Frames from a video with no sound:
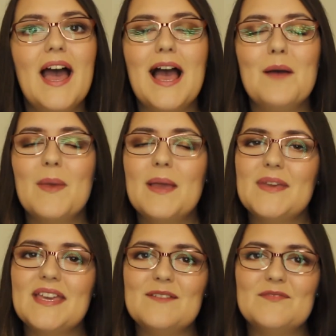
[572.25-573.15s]
and
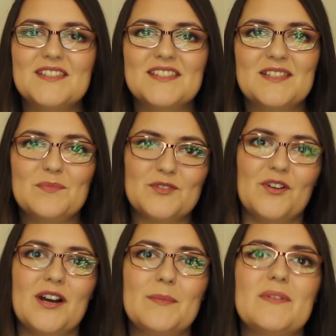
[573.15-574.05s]
maybe even
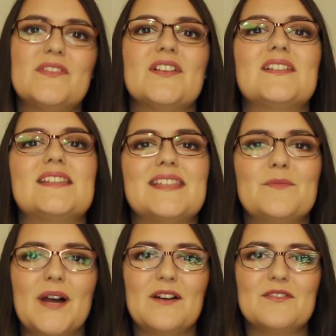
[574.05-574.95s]
subscribe if you'd like to see
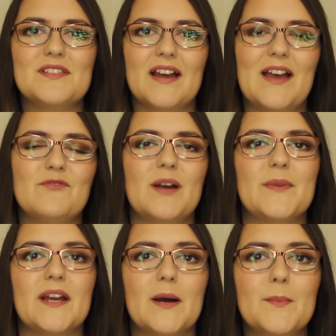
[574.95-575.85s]
what else I have
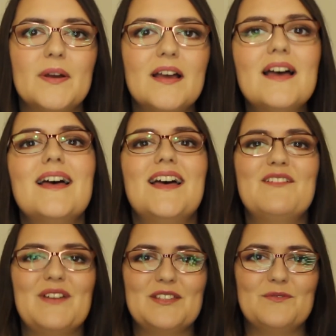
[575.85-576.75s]
coming up.
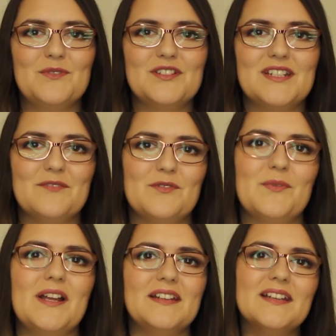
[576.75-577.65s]
Thanks for watching,
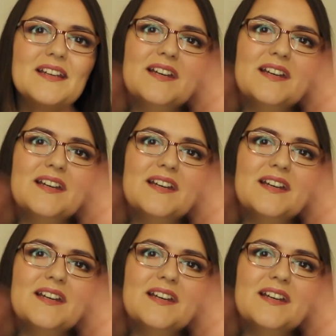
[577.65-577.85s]
everyone.